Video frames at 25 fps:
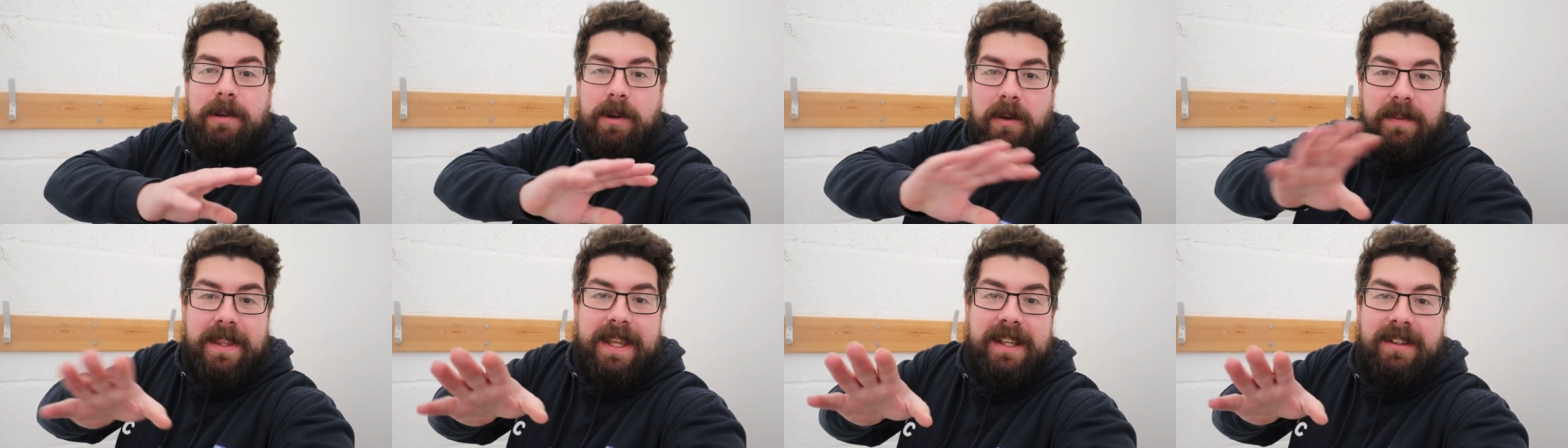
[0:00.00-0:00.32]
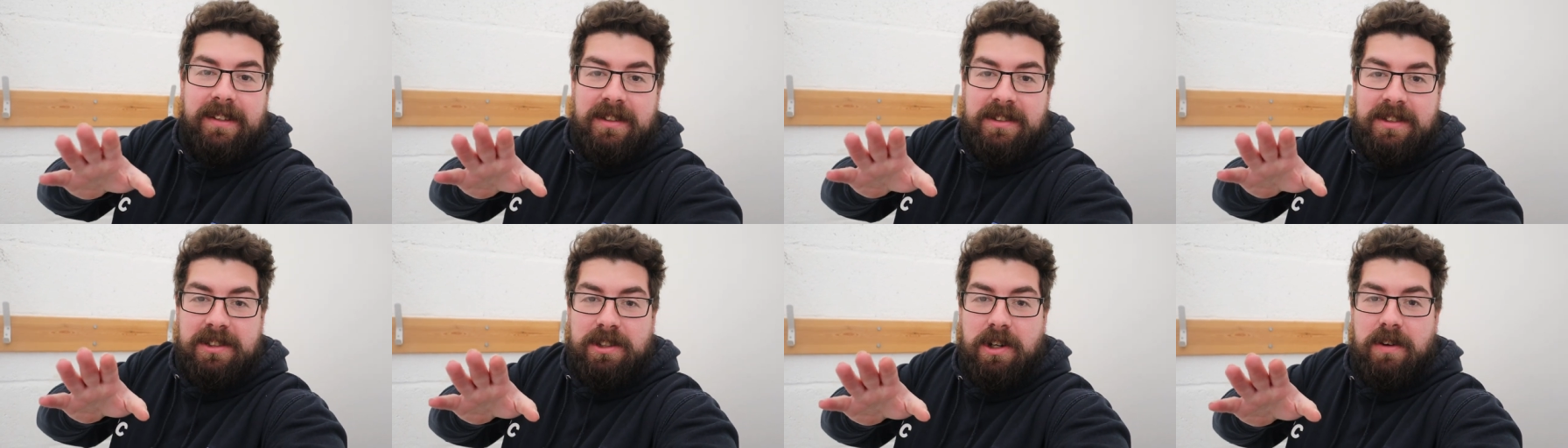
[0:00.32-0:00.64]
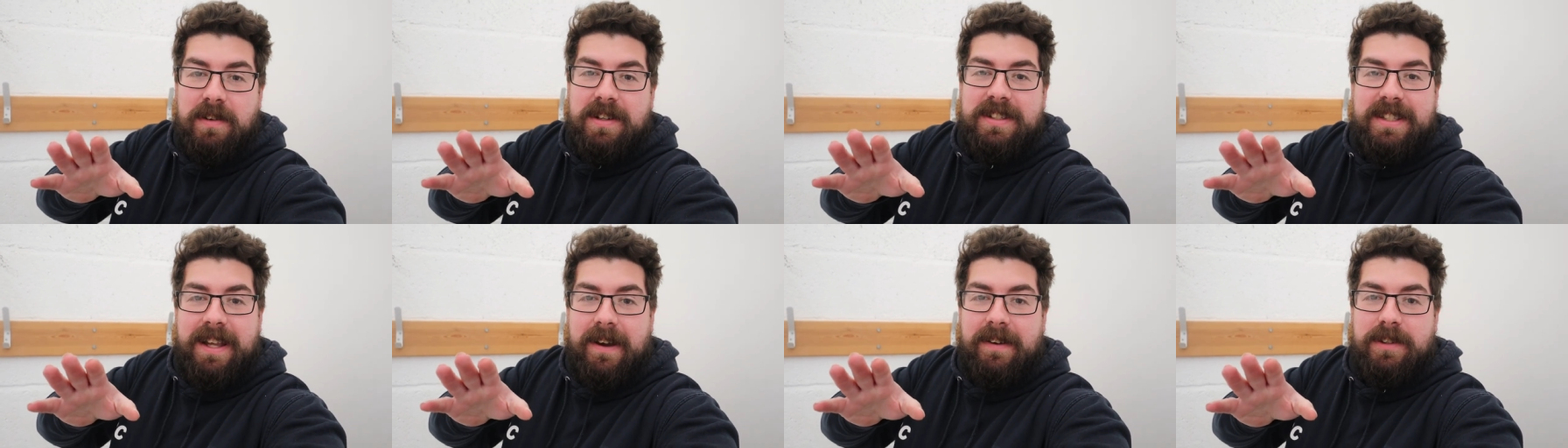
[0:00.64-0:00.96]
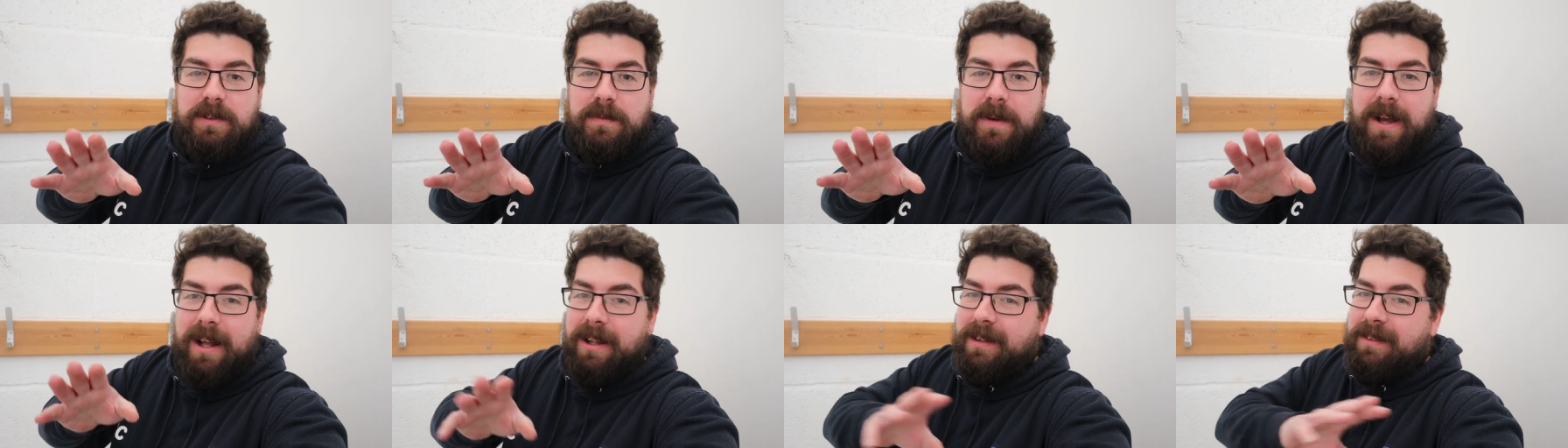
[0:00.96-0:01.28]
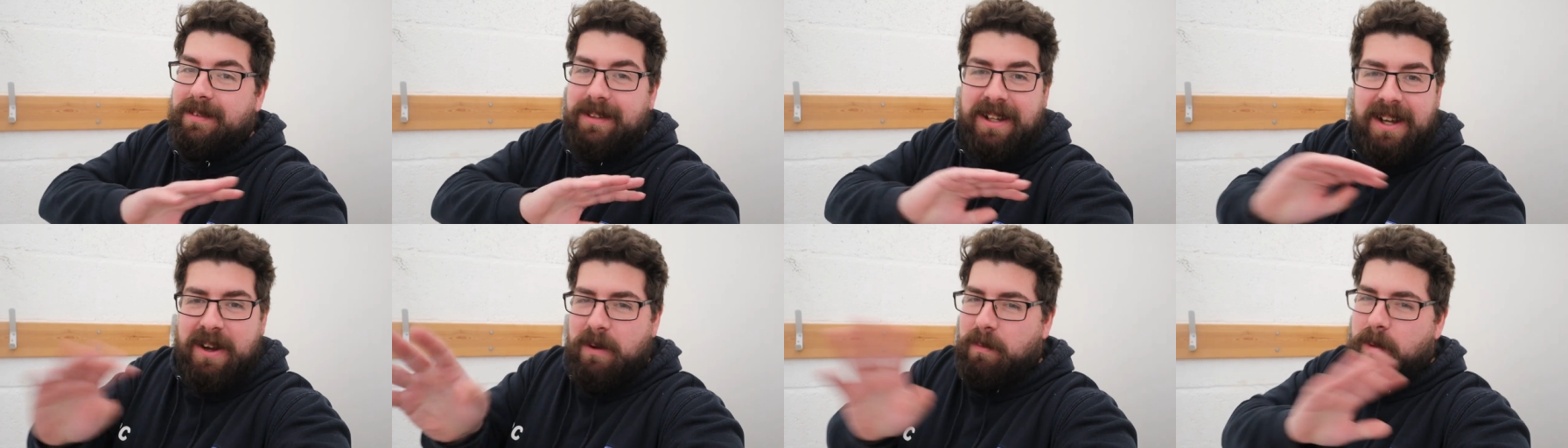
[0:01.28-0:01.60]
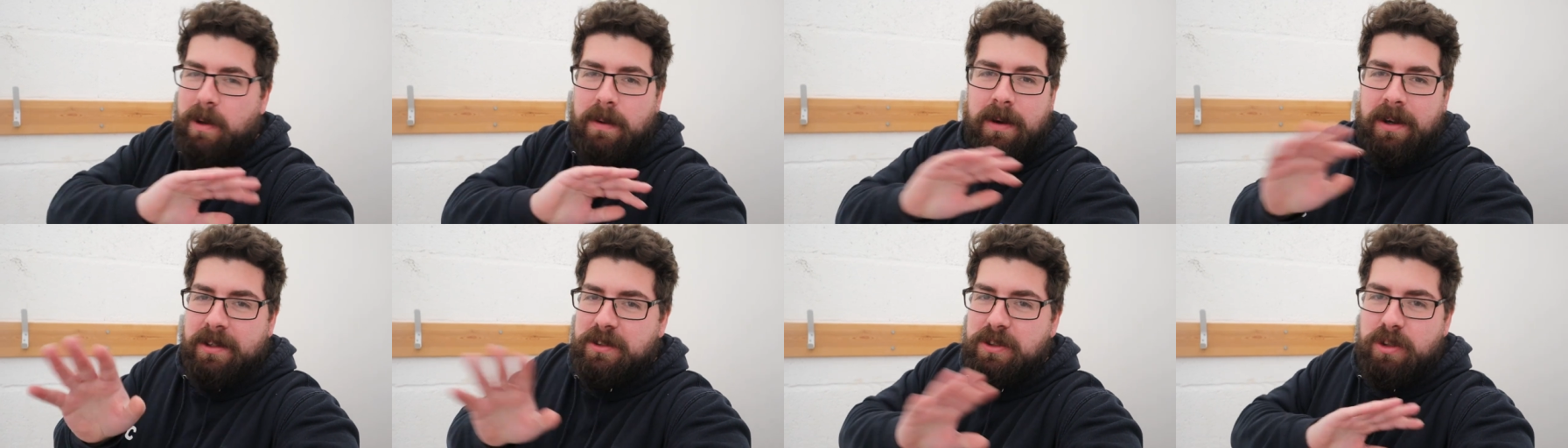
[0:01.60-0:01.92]
we're not the England scorers now as well.
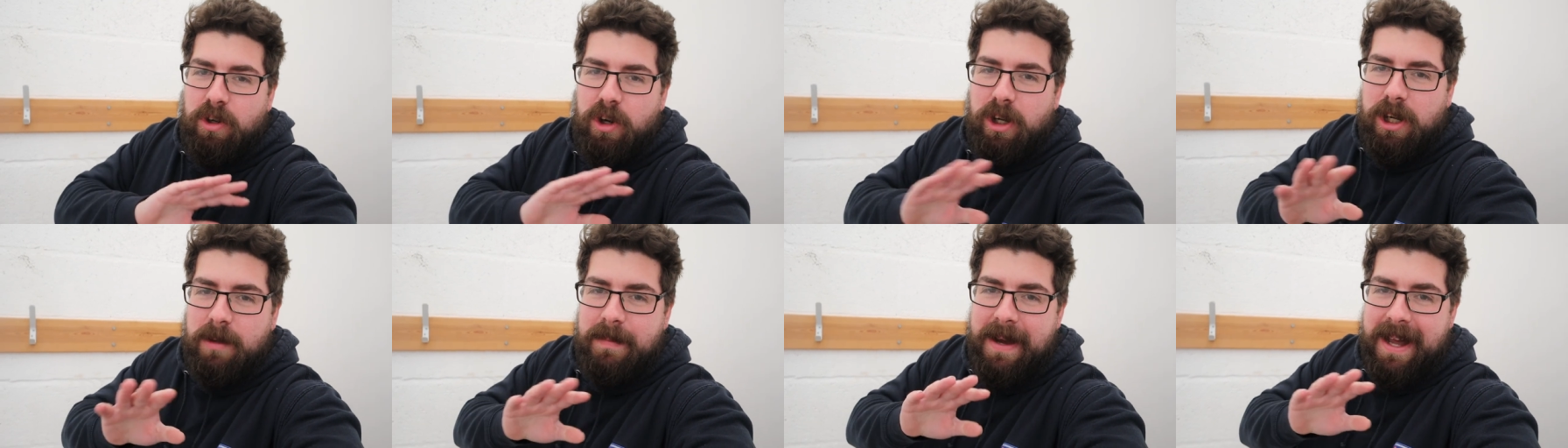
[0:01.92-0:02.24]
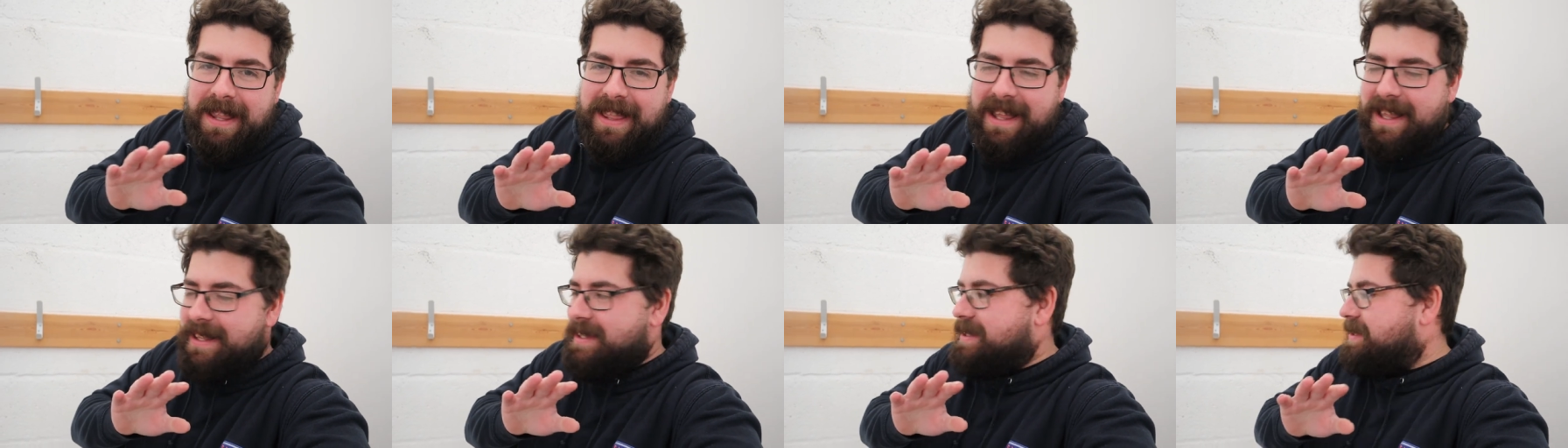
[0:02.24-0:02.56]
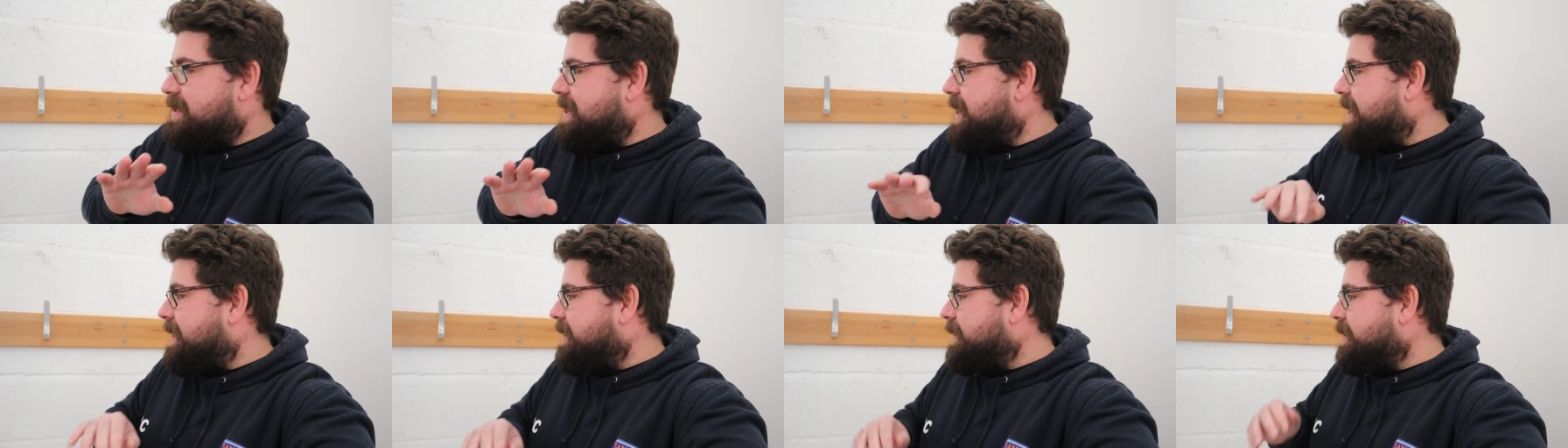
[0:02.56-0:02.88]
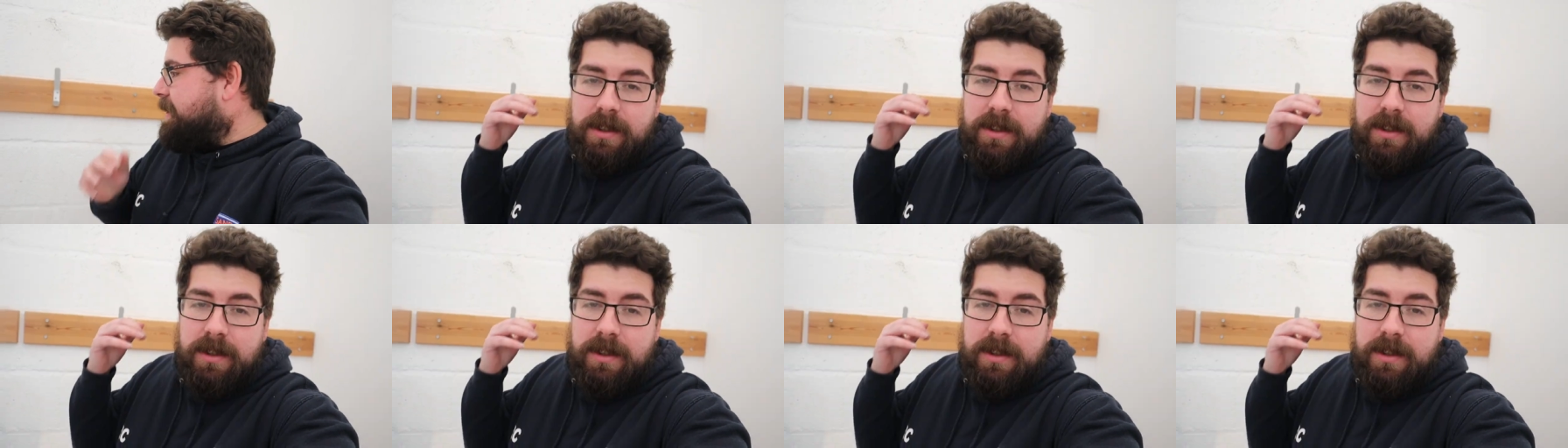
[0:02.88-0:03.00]
We won't talk about that today.